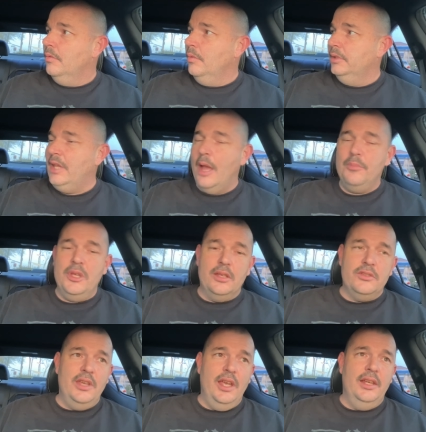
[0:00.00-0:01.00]
with that being
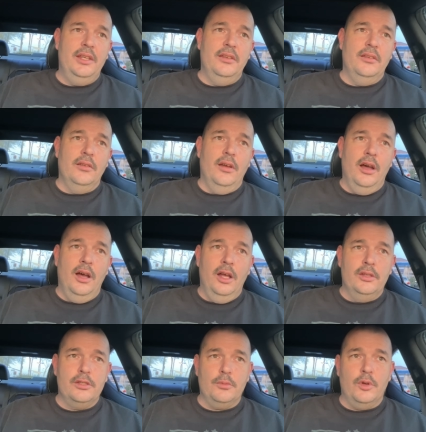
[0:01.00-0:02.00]
said, uh,
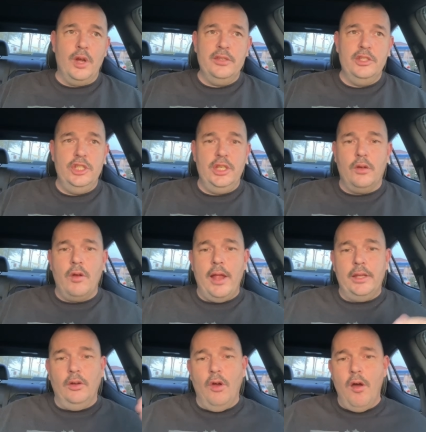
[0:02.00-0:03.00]
there's some crazy shit
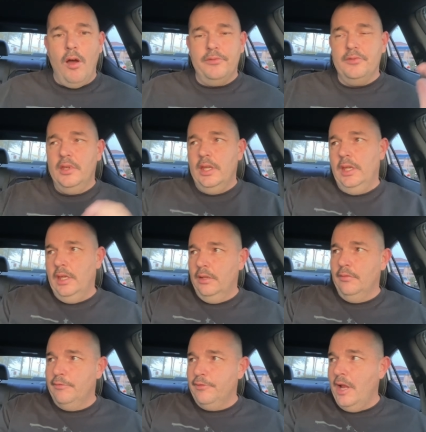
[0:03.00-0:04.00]
cracking off
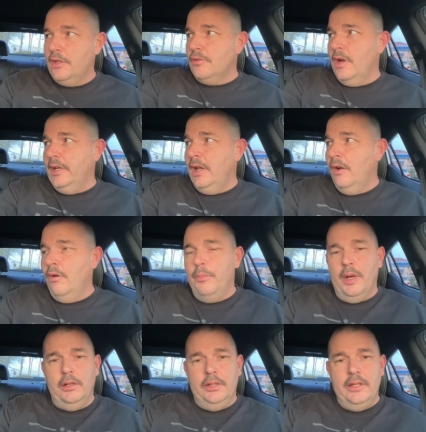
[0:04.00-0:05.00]
in France right now.
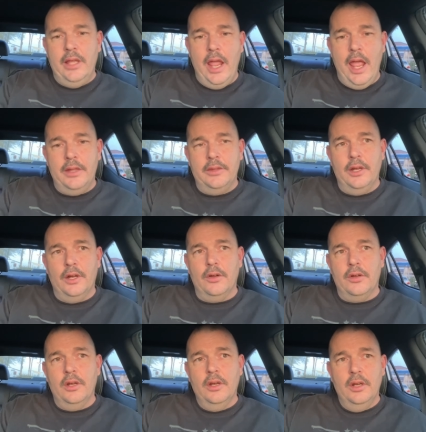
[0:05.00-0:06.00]
Apparently, they had
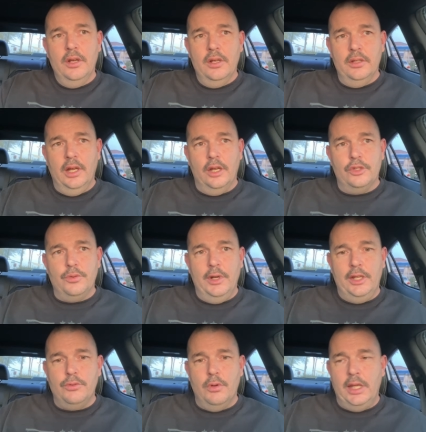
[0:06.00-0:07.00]
their their
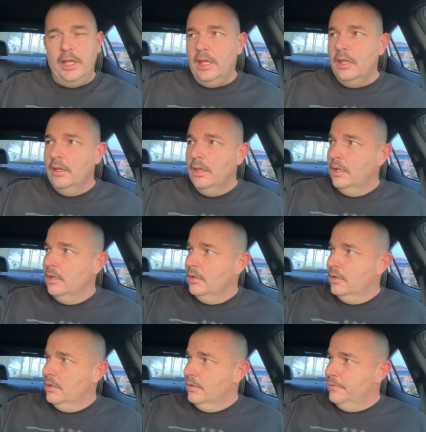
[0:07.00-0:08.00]
2020
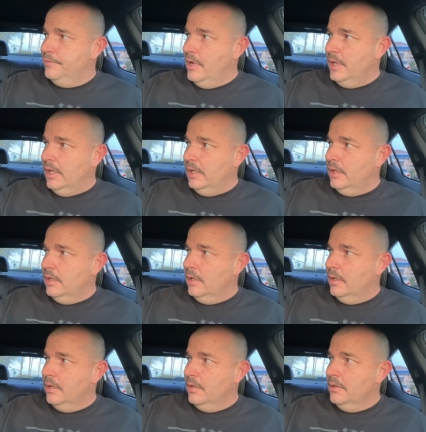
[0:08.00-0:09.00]

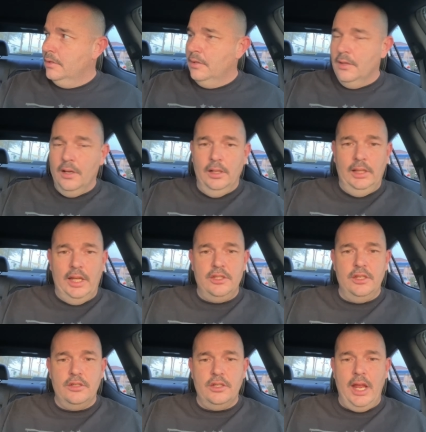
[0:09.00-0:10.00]
fucking
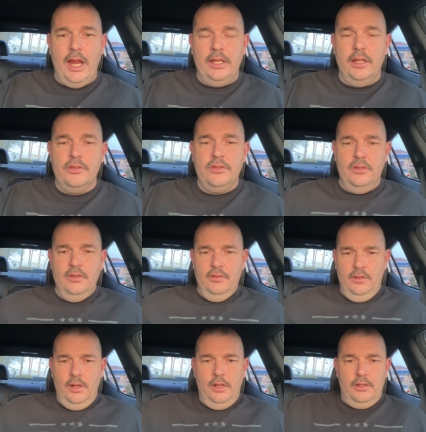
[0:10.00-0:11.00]
election shenanigans.
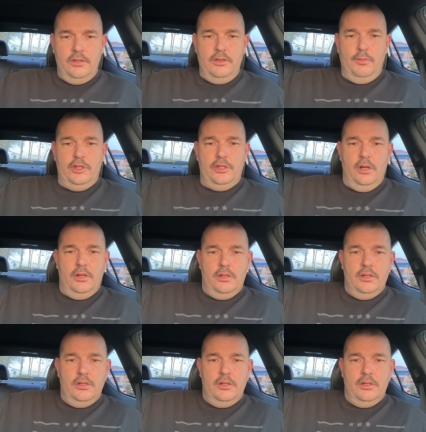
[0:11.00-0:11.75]
You all can see my shirt.